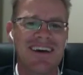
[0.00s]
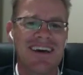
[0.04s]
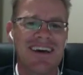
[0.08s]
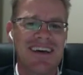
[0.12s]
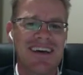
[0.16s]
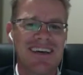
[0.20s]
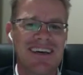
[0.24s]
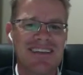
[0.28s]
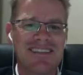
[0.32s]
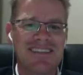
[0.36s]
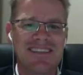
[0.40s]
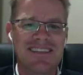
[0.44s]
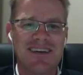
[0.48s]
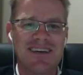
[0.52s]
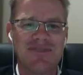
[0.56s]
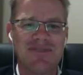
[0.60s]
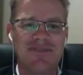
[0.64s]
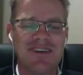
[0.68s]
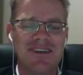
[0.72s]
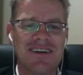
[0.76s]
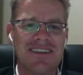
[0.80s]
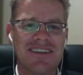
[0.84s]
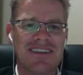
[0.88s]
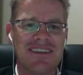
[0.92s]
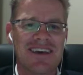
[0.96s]
stuff
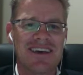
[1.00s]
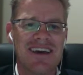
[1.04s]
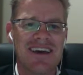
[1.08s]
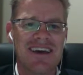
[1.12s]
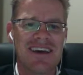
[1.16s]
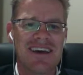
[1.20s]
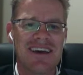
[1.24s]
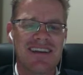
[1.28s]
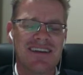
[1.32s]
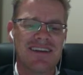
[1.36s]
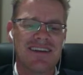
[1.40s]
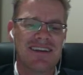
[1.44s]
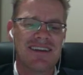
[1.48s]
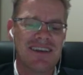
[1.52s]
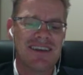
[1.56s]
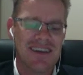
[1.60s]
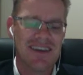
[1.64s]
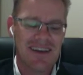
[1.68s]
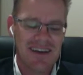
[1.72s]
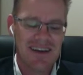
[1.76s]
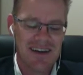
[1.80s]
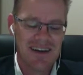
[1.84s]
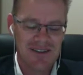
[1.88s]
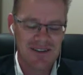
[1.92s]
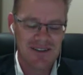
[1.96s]
like that. And
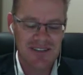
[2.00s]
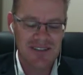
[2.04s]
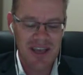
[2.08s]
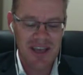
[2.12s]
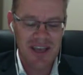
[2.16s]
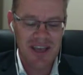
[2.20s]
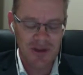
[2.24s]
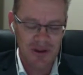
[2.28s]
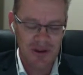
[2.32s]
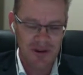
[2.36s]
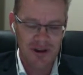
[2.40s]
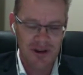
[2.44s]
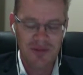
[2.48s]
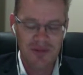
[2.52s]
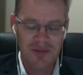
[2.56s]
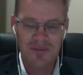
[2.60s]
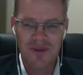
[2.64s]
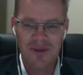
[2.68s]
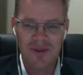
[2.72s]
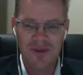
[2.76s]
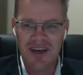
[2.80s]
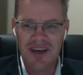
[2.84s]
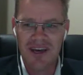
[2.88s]
I also have a group,